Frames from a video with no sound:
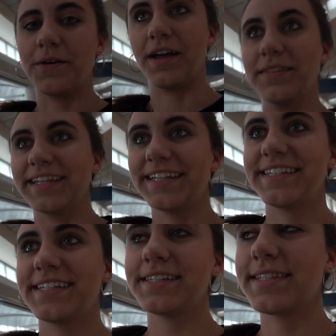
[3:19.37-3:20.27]
Okay,
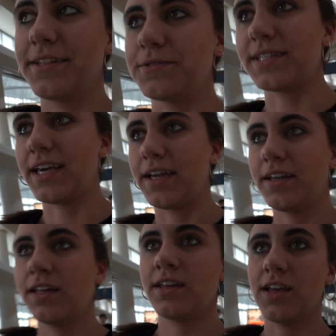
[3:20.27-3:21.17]
landed in San Jose.
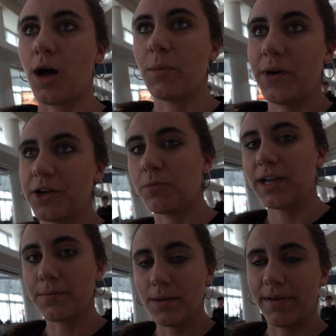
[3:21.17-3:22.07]
On my way to go
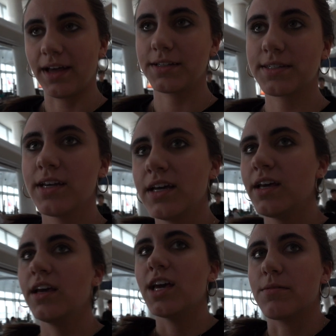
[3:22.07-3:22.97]
pick up my bags,
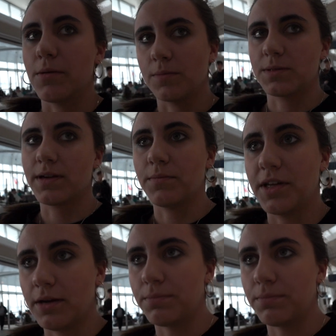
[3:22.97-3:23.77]
and my mom's picking me up.